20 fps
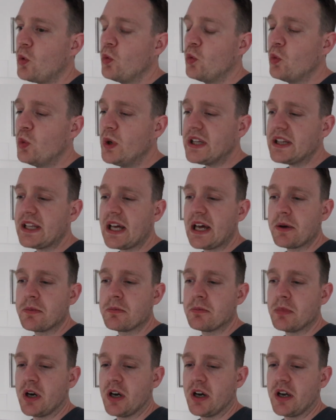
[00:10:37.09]
with that
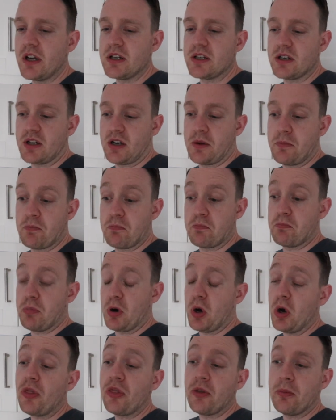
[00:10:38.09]
in mind, I
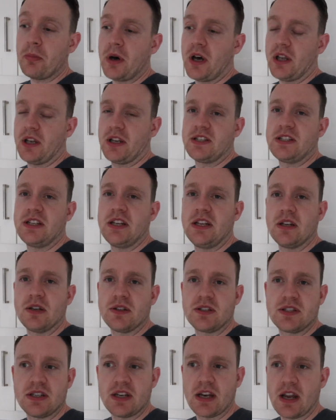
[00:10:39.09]
bought the bottle of
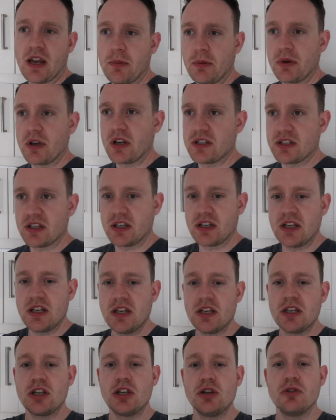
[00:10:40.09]
Tito's today because I
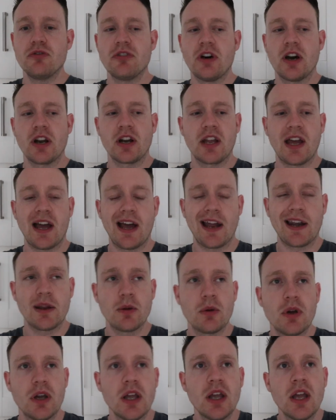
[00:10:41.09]
needed new vodka
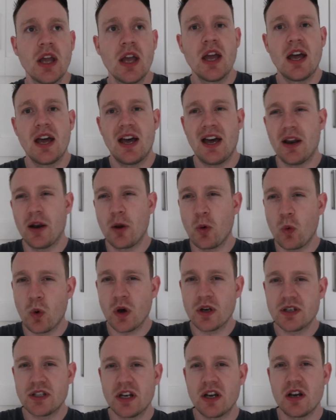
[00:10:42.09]
anyway, and I
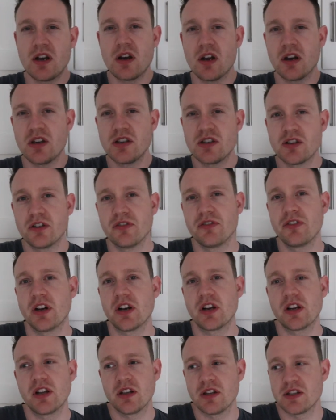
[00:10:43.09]
wanted a nicer
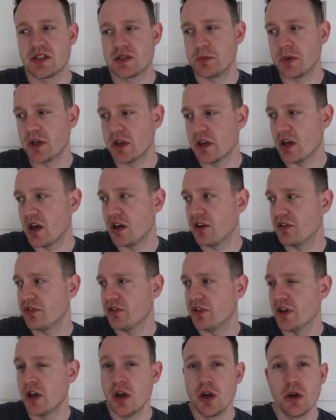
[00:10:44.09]
vodka than
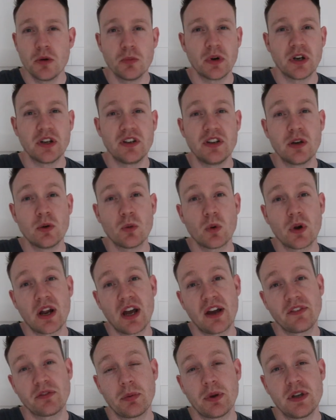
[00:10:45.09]
Smirnoff, but I didn't want
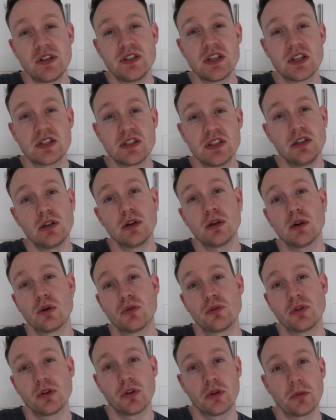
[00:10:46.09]
to have to pay 60
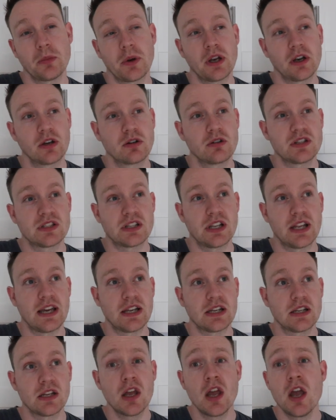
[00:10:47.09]
euro for another bottle of Crystal
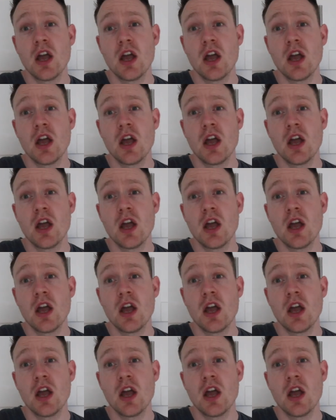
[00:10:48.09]
Head.